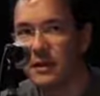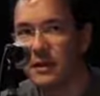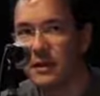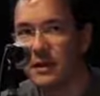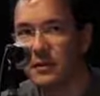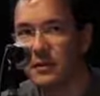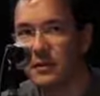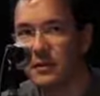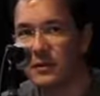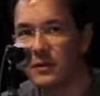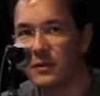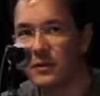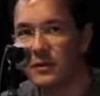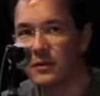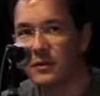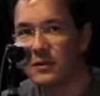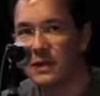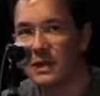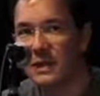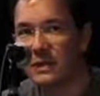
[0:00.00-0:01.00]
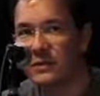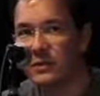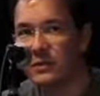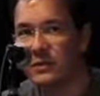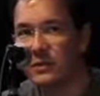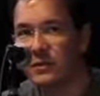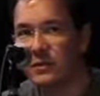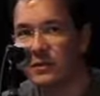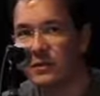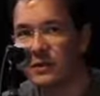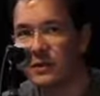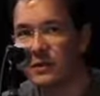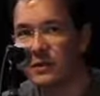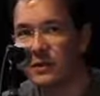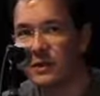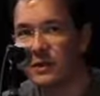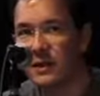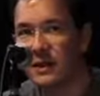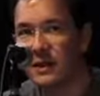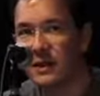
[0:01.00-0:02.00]
animals and the relationship
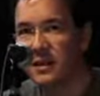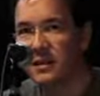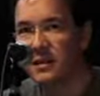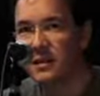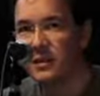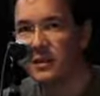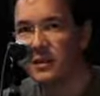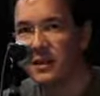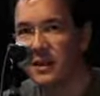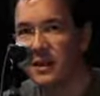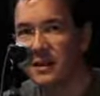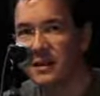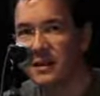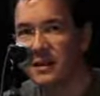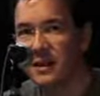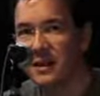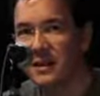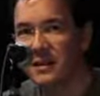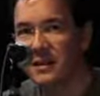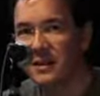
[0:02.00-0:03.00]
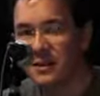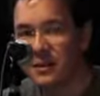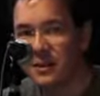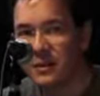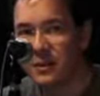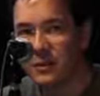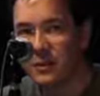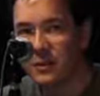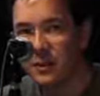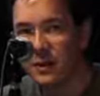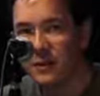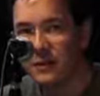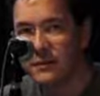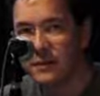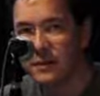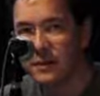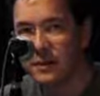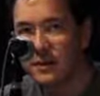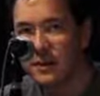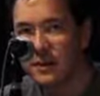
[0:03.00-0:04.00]
between animals and an artistic way of
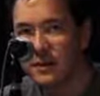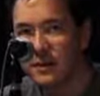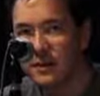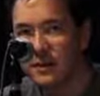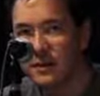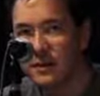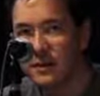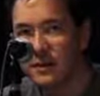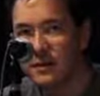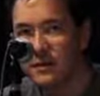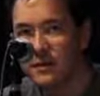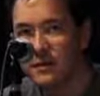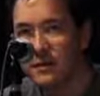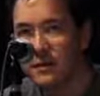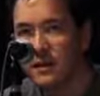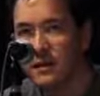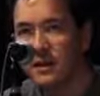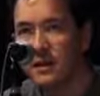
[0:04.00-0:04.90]
looking at things.